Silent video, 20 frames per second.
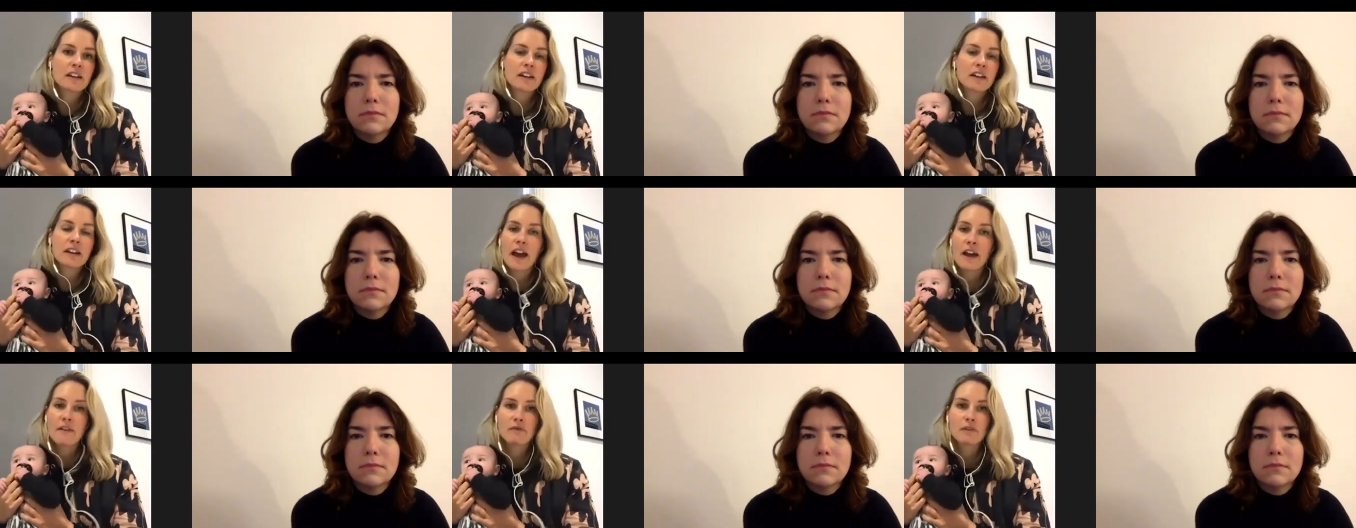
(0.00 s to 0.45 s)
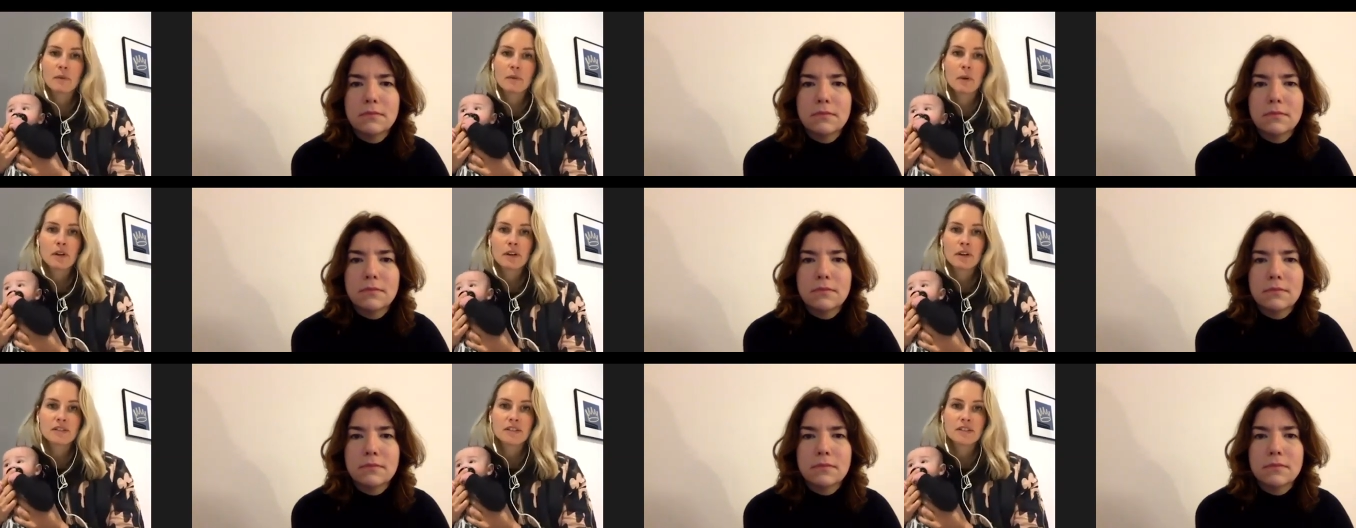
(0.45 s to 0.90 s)
Speaker 1: and
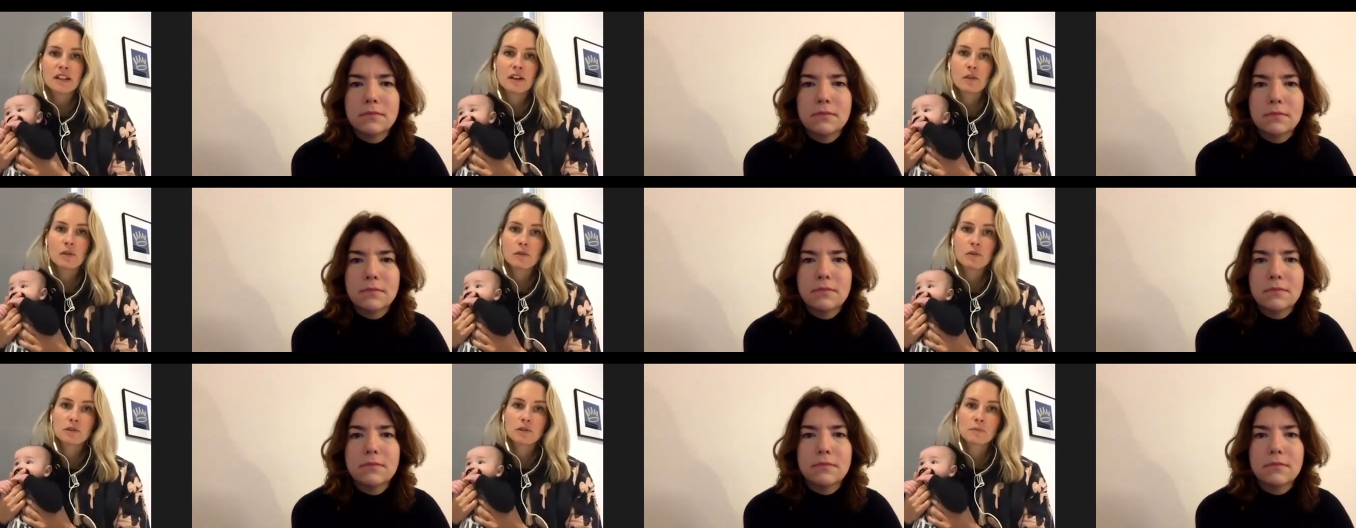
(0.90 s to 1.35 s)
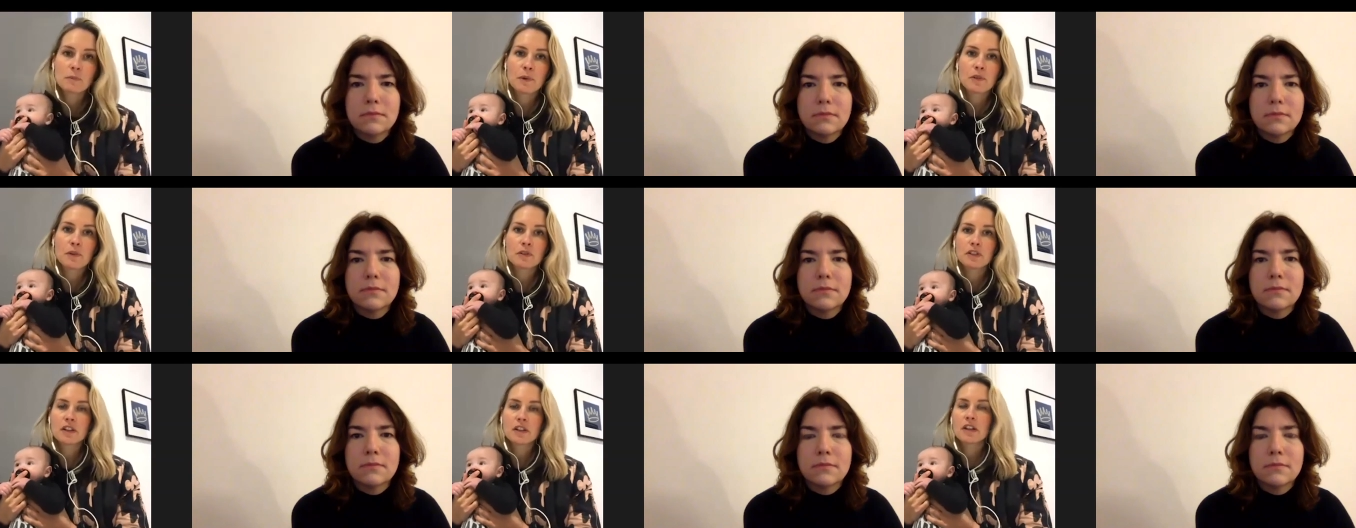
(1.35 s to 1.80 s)
everyone, isn't it? All
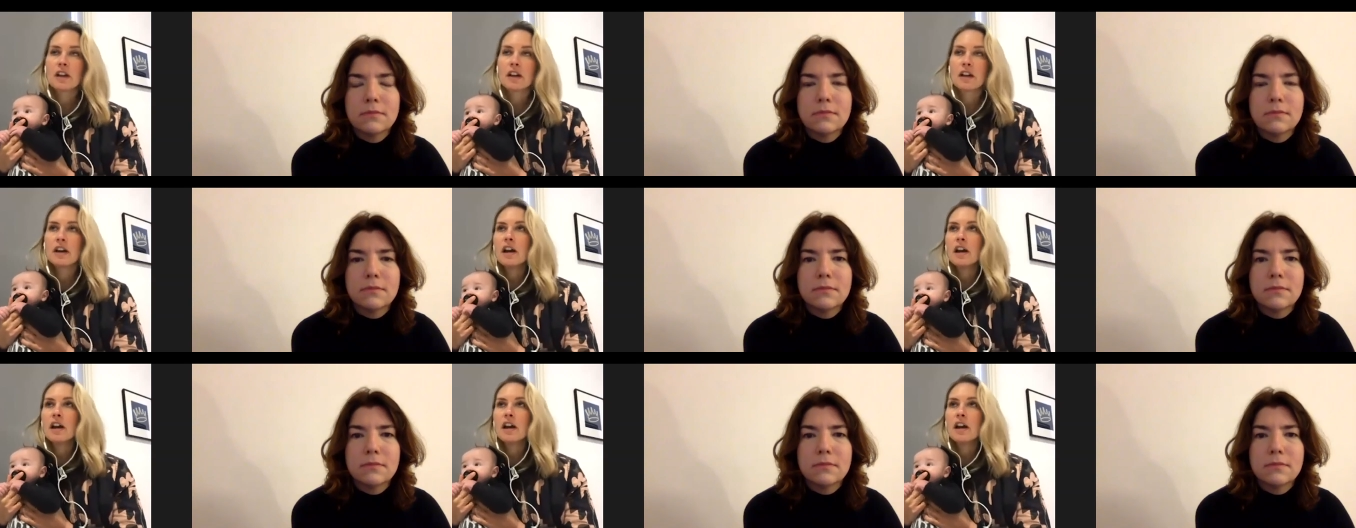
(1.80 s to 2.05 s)
sports, and